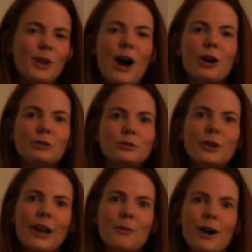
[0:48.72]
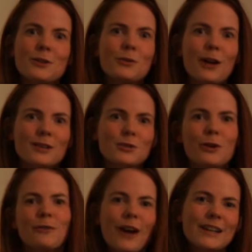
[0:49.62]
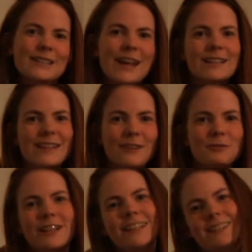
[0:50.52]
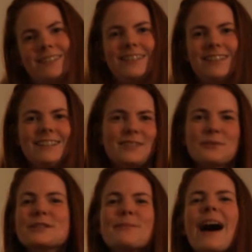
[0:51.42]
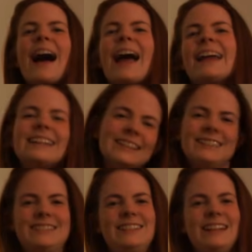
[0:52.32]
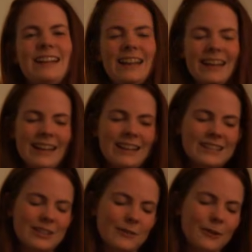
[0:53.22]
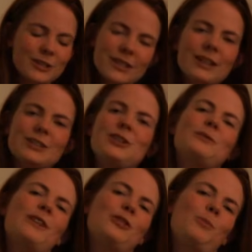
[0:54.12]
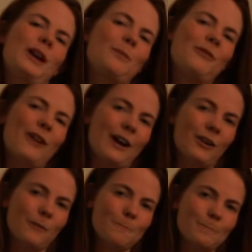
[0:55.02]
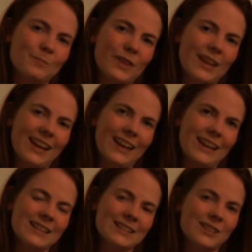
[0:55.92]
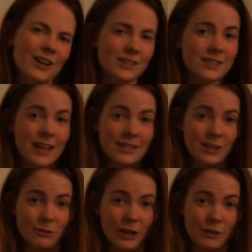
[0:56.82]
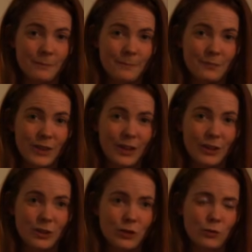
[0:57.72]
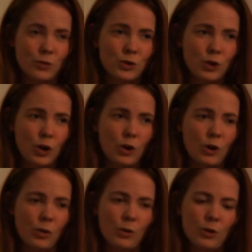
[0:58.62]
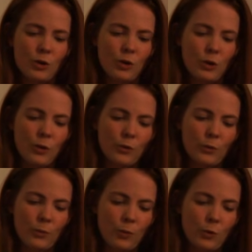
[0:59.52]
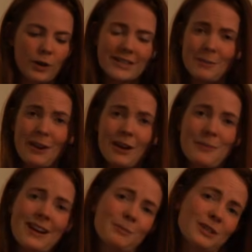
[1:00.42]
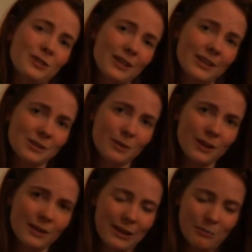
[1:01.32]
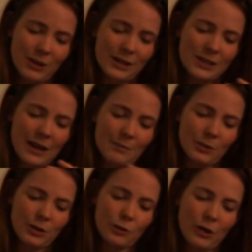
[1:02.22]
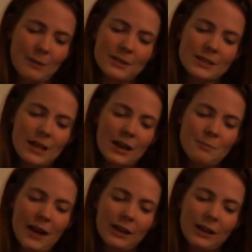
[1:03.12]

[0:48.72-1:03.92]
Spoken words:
No, you can't walk into a gun store and find a snakeskin one. This one's mine. So the first thing you do whenever you pick up a firearm is lock the slide to the rear. So for a semi-automatic pistol like this one, that means I'm going to grab the slide